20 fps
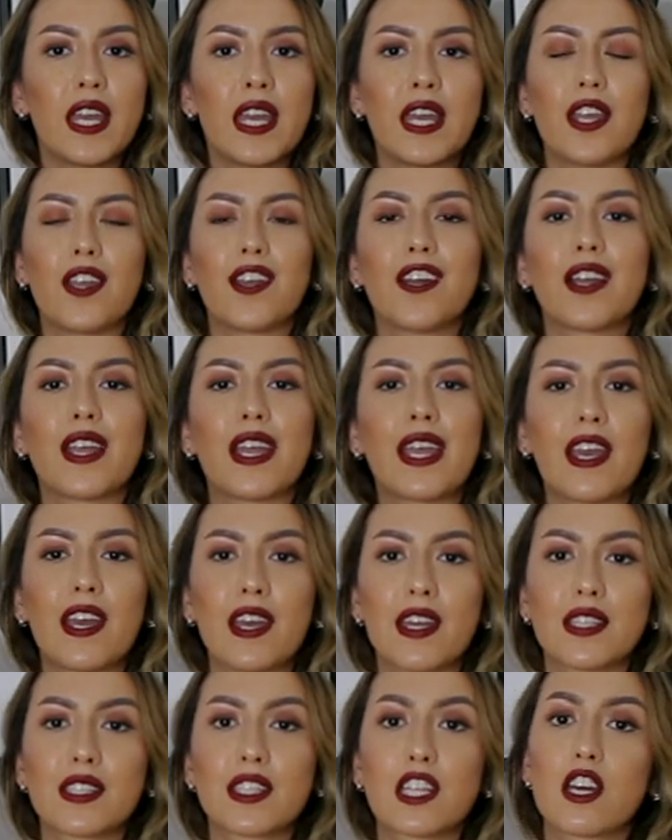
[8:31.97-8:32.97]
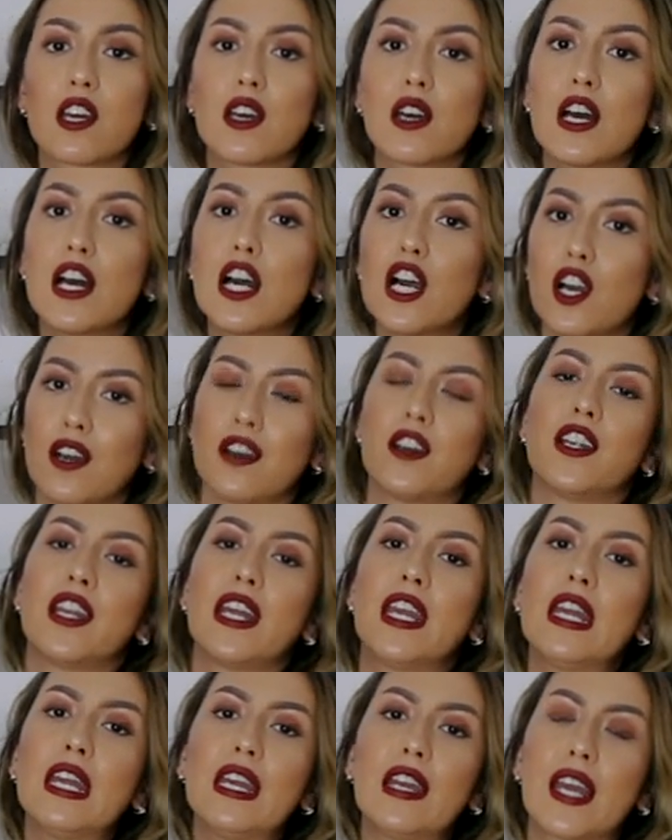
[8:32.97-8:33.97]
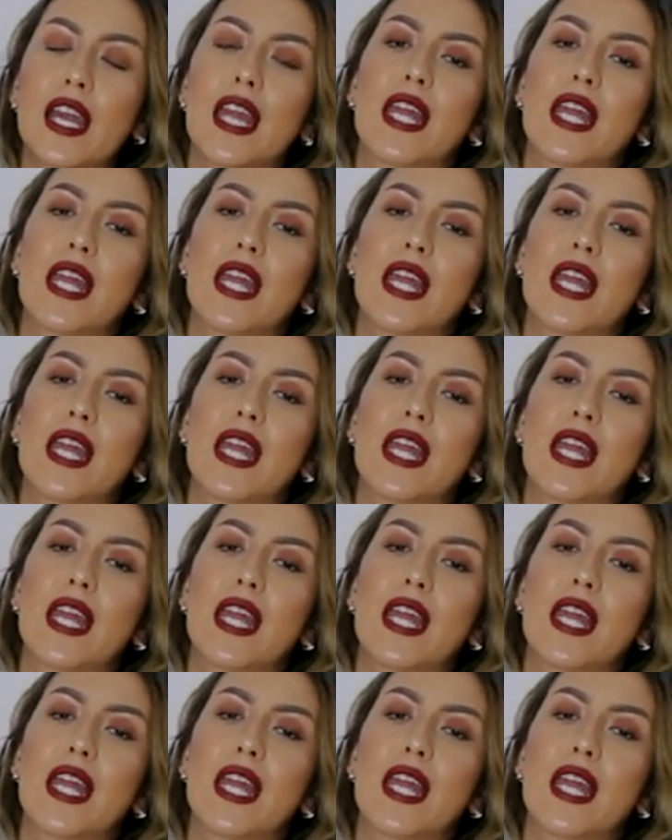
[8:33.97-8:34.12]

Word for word: here is a hoodie